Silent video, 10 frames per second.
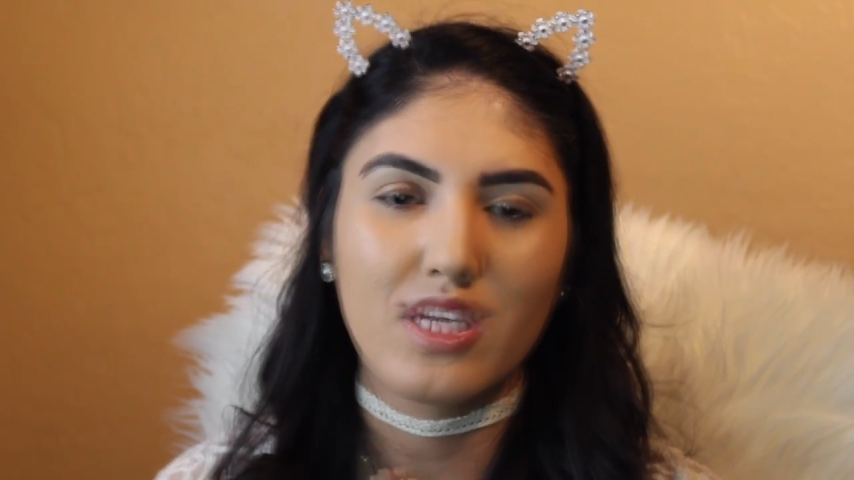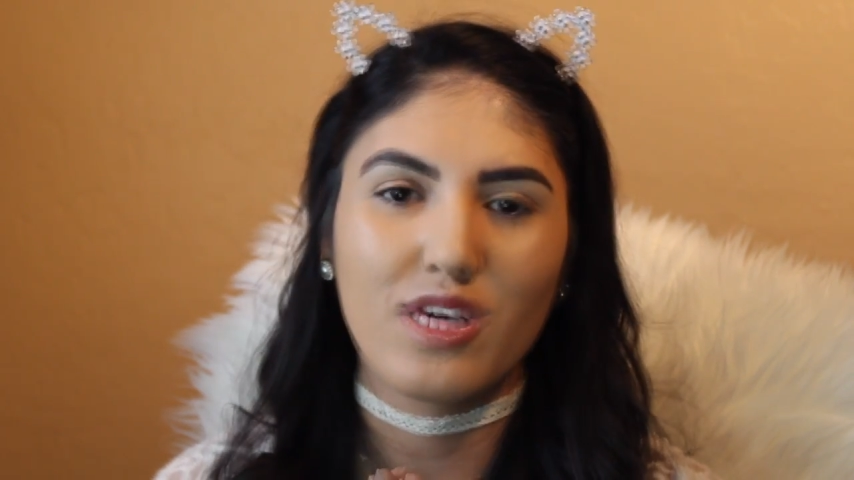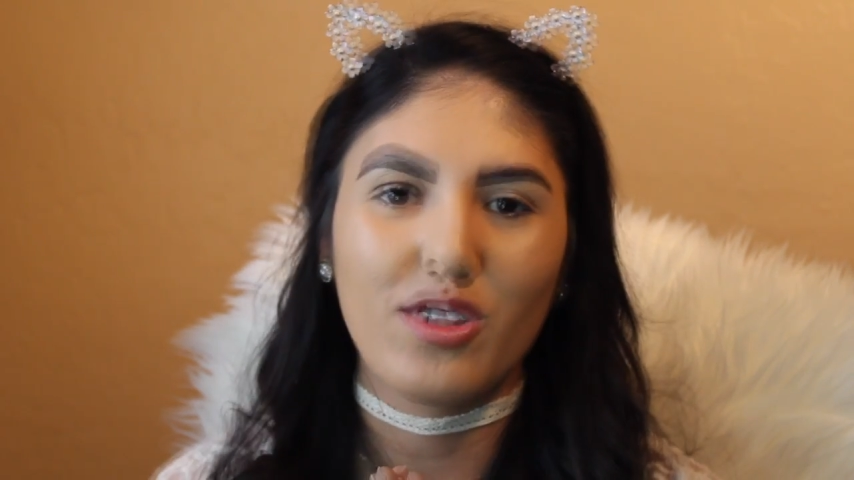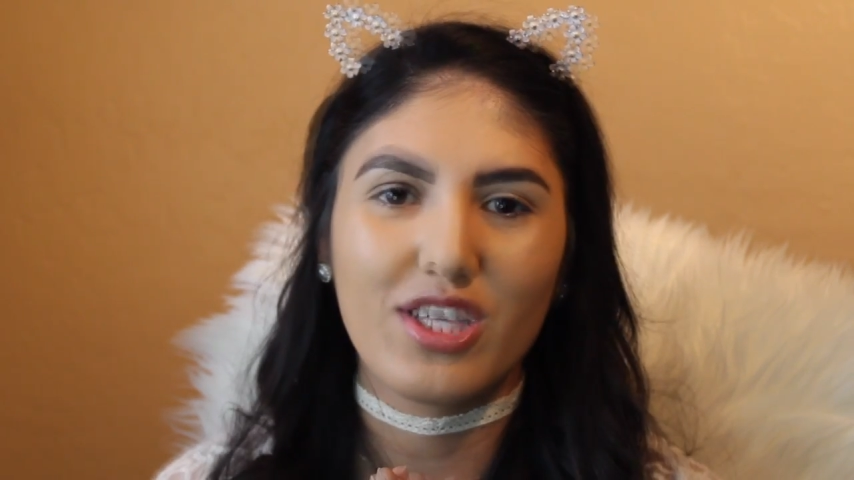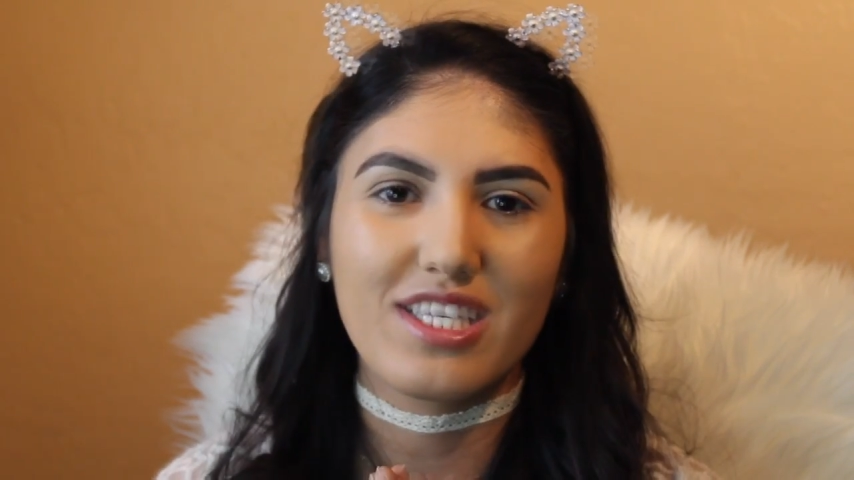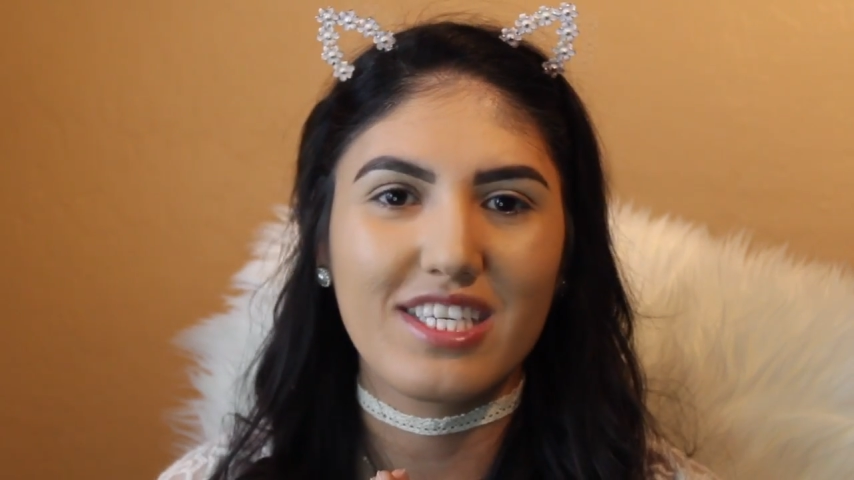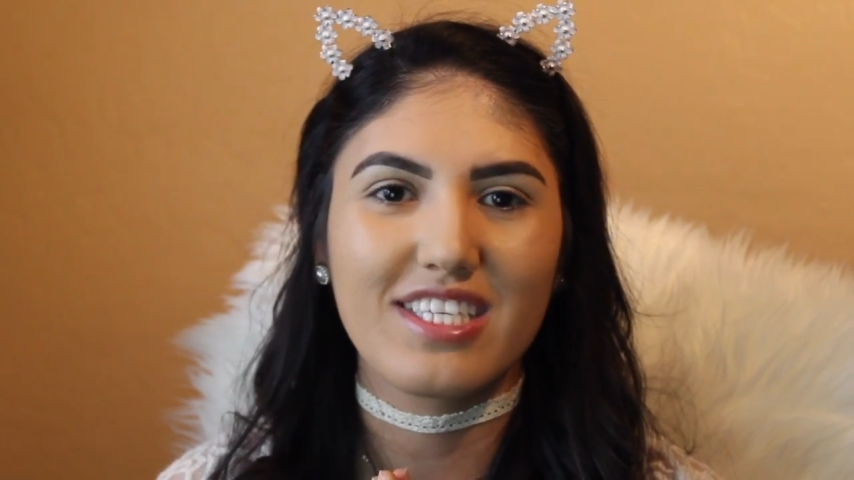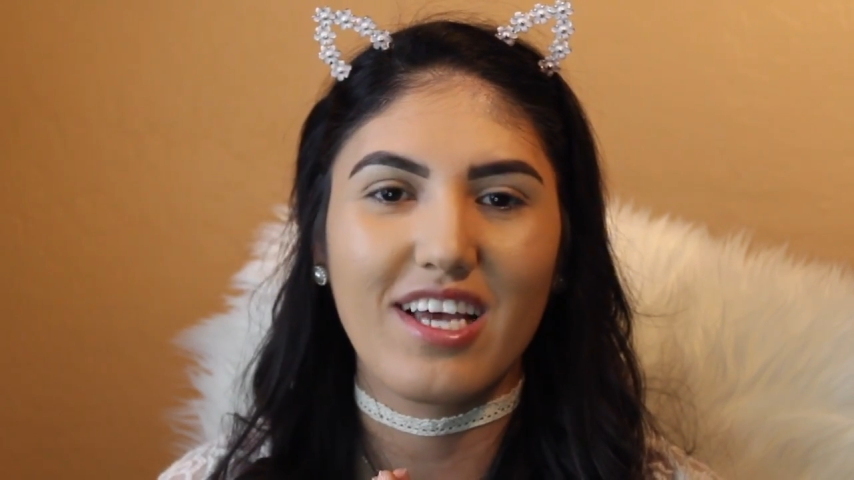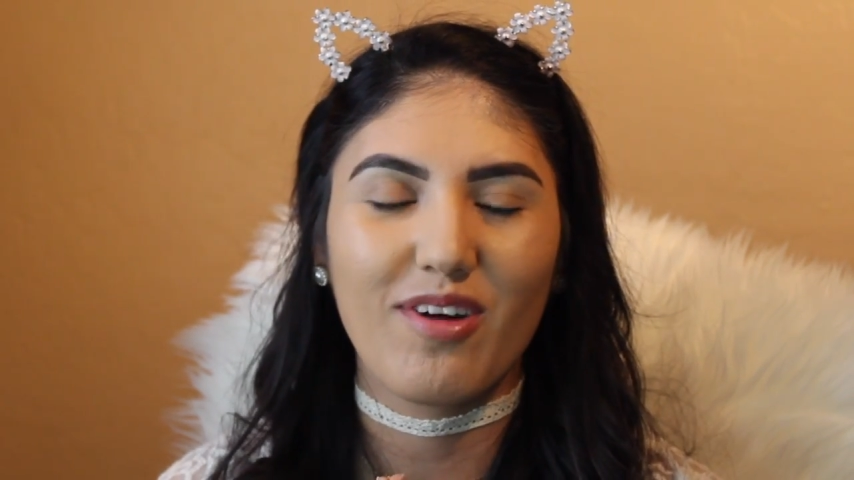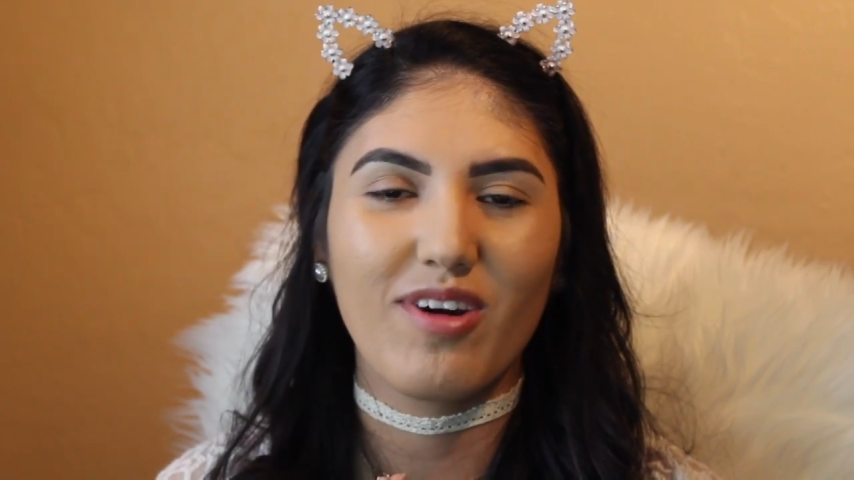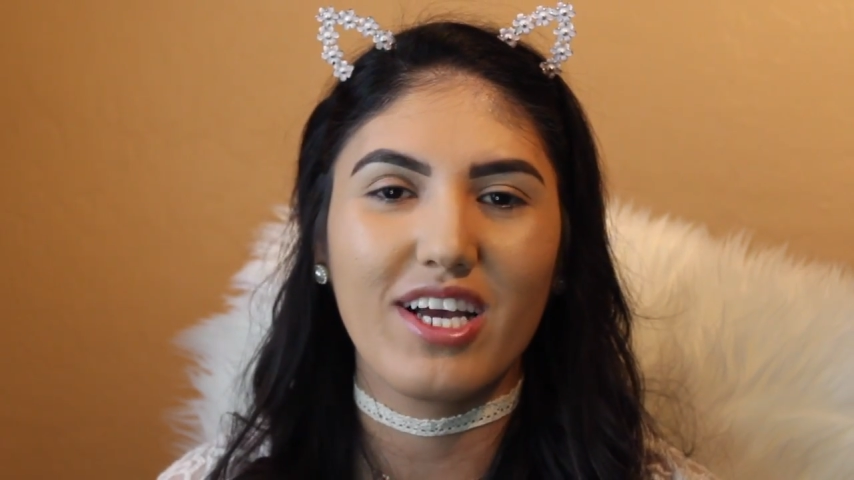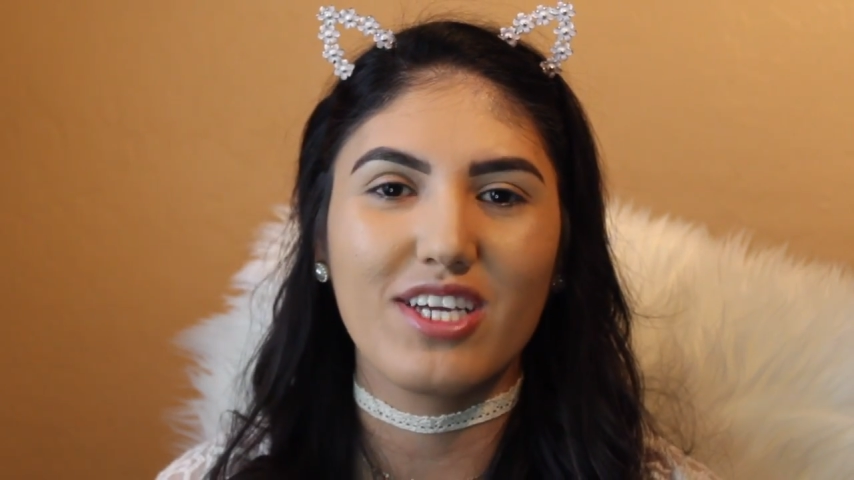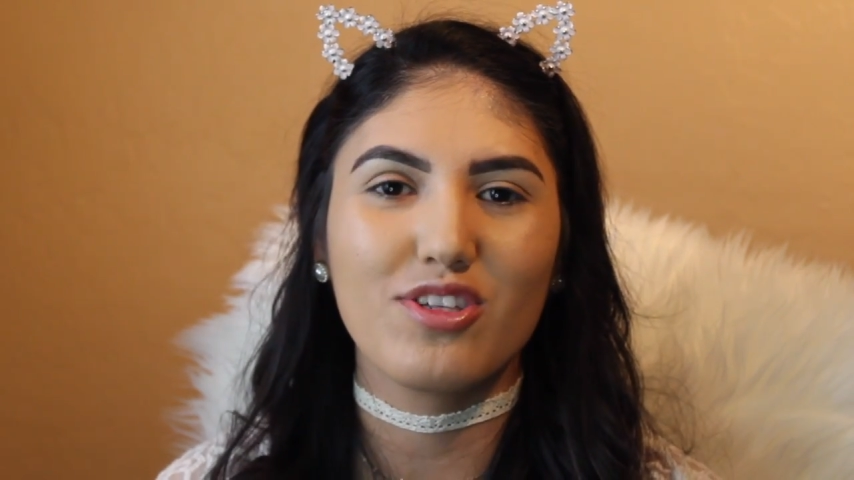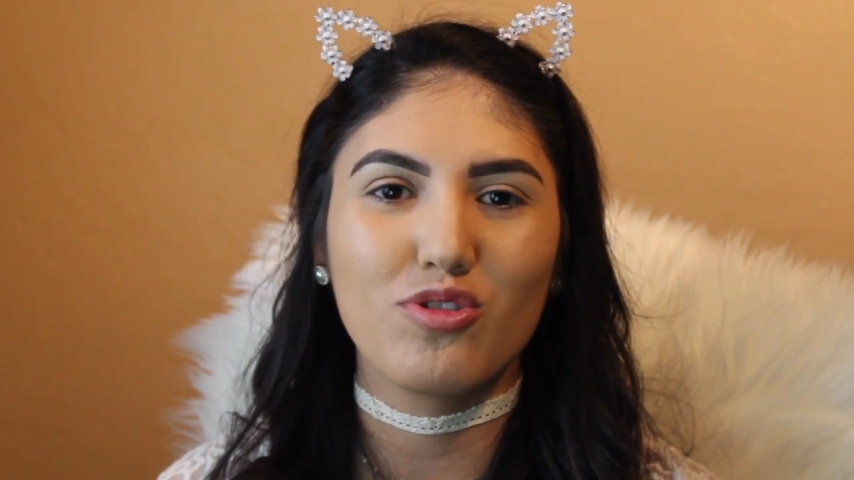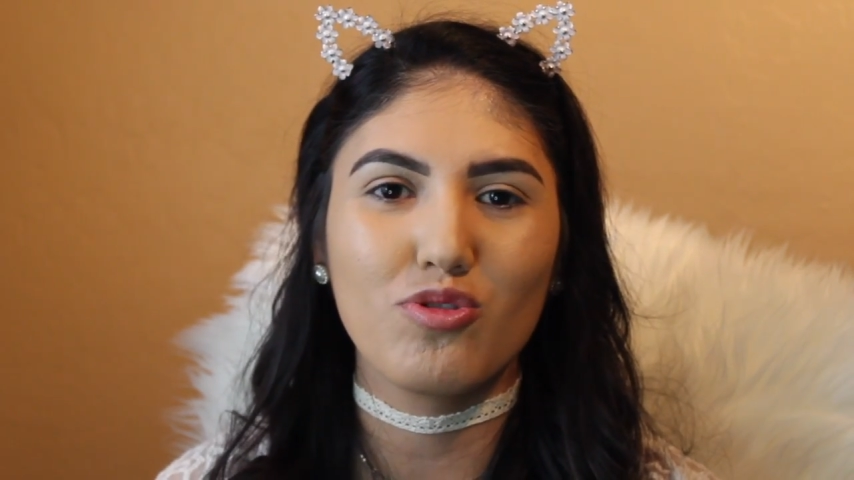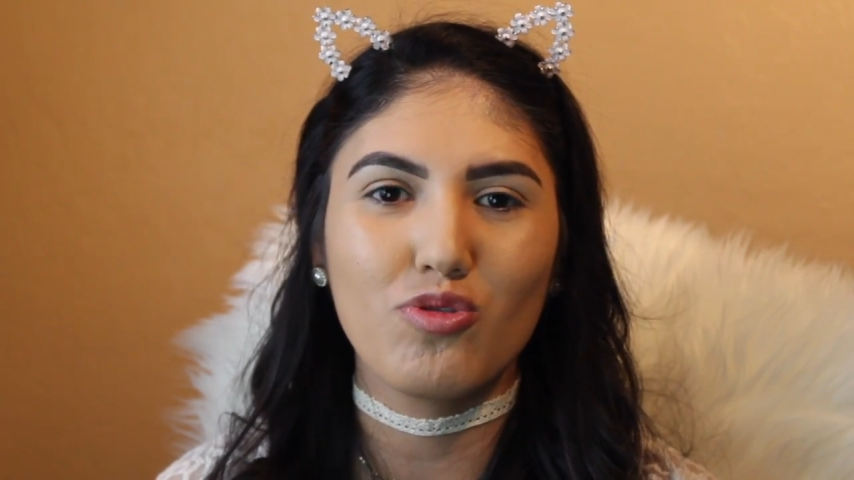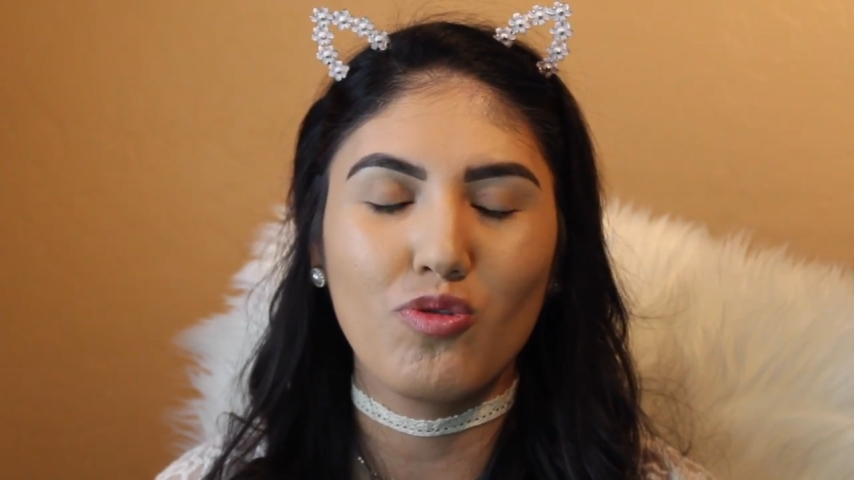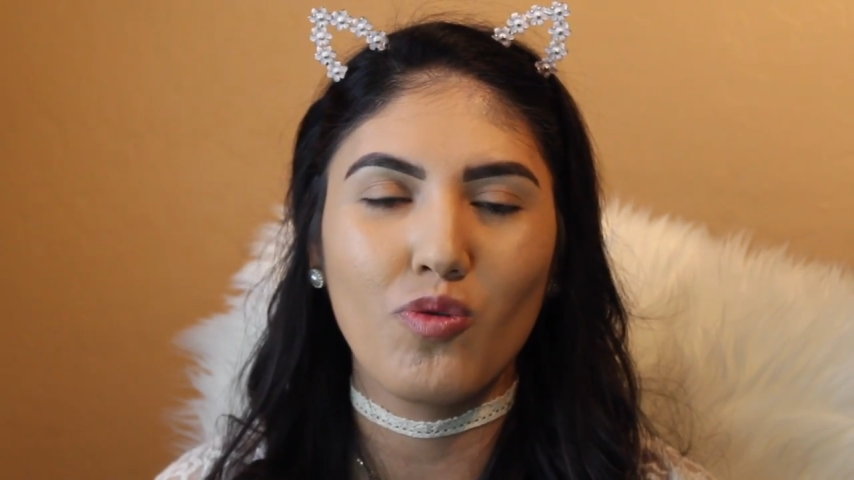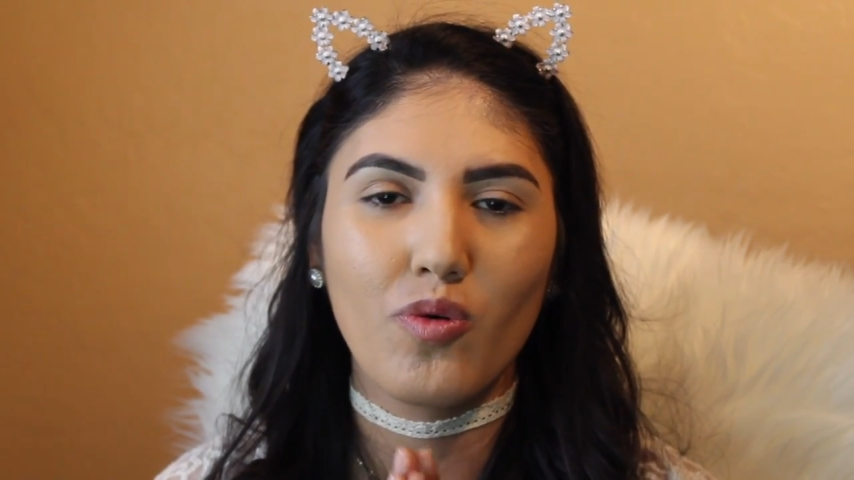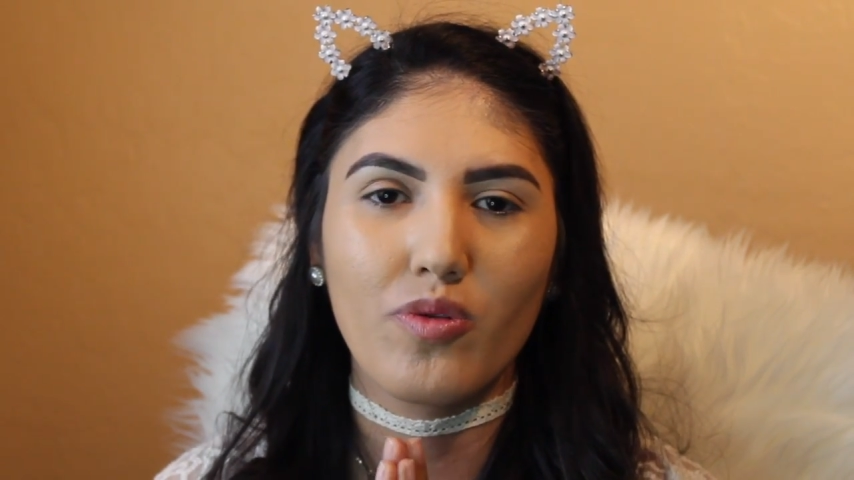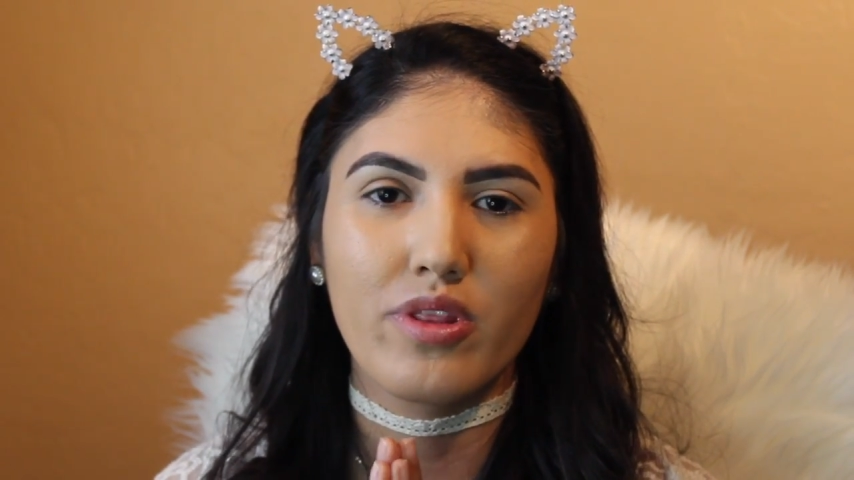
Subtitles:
So this is how I do